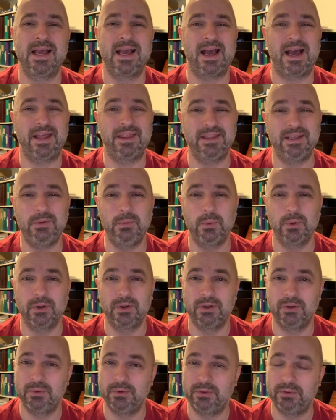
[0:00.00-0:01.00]
I think we're
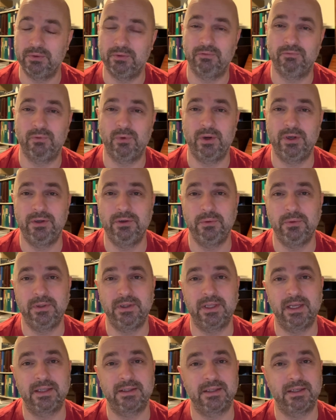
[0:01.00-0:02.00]
going to avoid doing
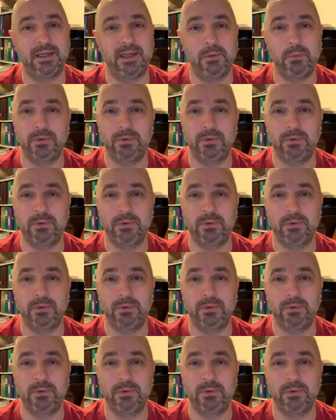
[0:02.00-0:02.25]
that today.